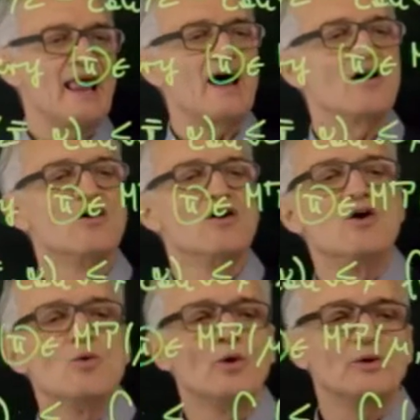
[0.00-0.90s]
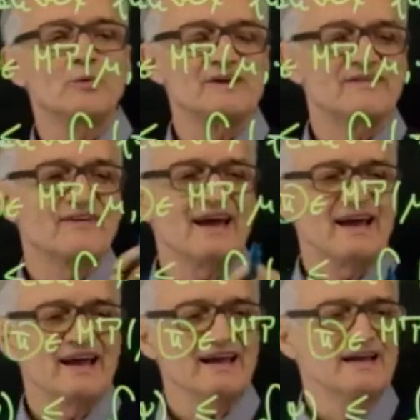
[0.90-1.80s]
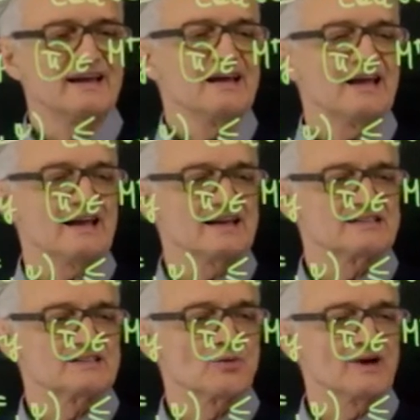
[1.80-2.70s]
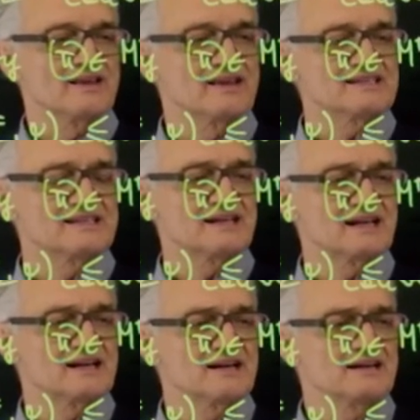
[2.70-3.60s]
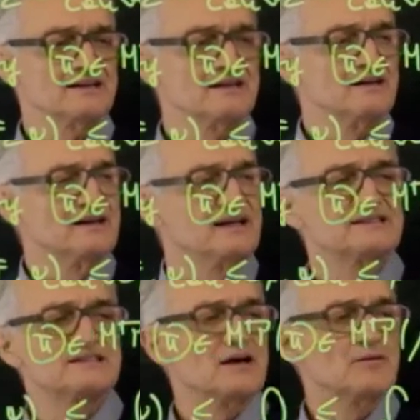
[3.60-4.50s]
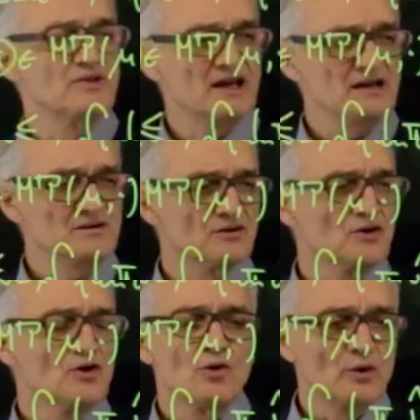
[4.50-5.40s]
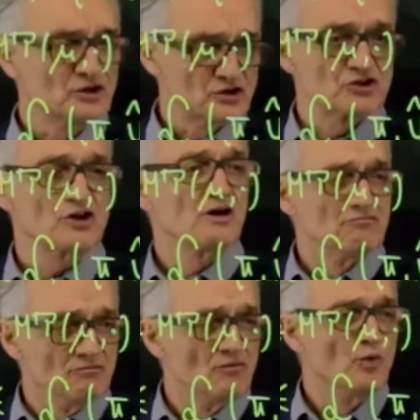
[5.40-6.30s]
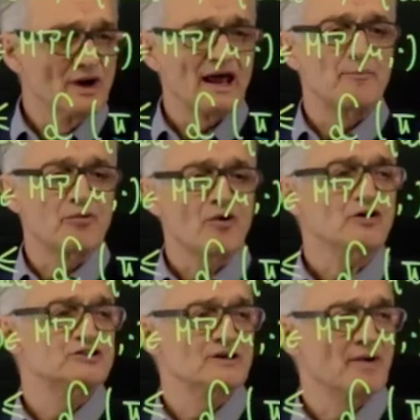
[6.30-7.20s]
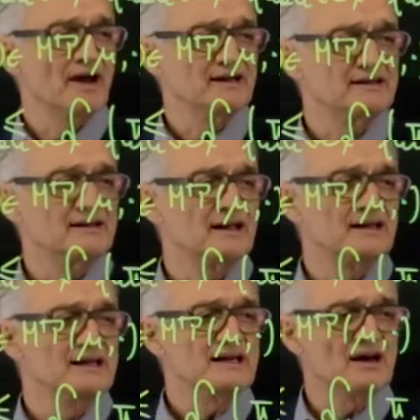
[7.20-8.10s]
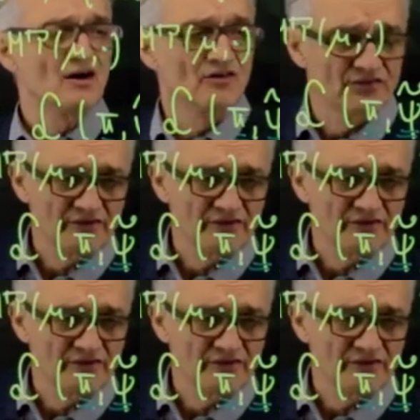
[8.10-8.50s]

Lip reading: now what we say is when this here is something which will approximate the d of